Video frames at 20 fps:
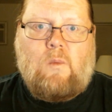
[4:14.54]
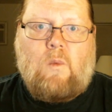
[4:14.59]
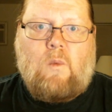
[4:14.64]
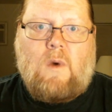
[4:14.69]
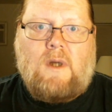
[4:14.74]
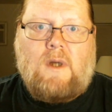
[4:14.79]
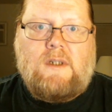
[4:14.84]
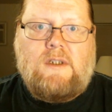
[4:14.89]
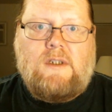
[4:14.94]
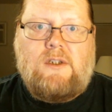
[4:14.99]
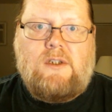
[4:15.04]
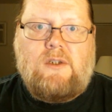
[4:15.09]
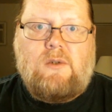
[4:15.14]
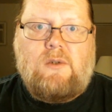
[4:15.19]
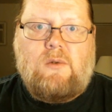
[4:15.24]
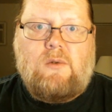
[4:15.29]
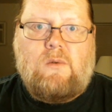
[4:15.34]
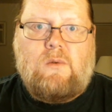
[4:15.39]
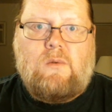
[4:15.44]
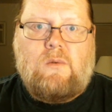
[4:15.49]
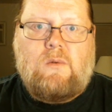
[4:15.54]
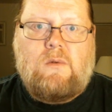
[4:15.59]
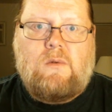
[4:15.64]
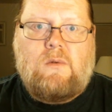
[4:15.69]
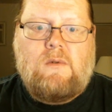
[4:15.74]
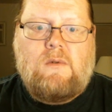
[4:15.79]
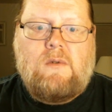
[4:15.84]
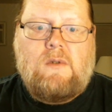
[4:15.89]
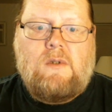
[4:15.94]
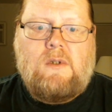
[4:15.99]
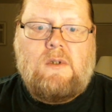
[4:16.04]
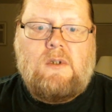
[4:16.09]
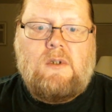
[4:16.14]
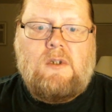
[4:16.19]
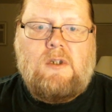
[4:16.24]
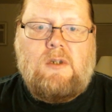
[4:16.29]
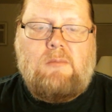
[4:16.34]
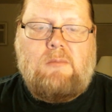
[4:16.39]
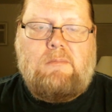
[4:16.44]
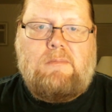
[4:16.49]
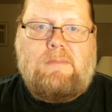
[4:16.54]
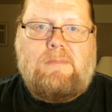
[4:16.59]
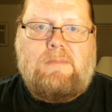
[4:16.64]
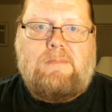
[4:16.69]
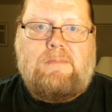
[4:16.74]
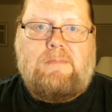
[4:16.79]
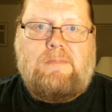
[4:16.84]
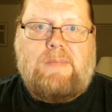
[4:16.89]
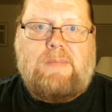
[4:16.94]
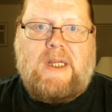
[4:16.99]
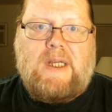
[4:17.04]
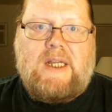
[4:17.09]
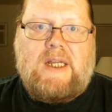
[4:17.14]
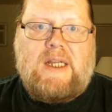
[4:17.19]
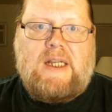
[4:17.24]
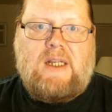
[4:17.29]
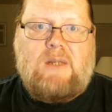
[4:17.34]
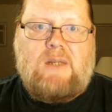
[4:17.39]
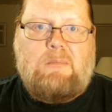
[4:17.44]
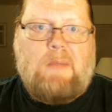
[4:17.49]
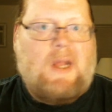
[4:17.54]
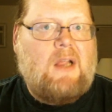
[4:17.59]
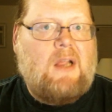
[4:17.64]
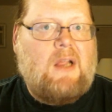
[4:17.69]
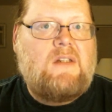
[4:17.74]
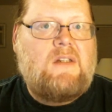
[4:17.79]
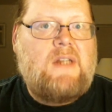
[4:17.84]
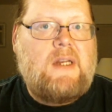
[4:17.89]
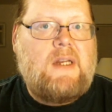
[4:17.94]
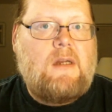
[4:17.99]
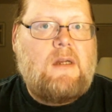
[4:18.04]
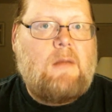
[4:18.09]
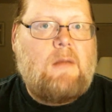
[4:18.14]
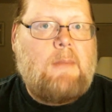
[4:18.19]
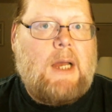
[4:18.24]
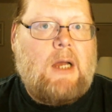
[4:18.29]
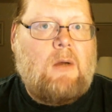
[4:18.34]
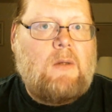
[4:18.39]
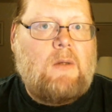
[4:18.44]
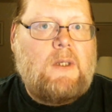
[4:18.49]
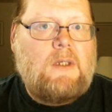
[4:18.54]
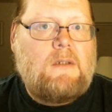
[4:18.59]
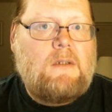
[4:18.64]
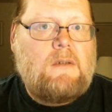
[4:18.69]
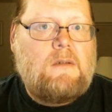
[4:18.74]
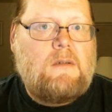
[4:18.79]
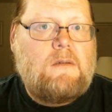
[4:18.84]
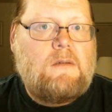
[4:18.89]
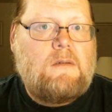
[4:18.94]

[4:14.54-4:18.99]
one to be militant about it.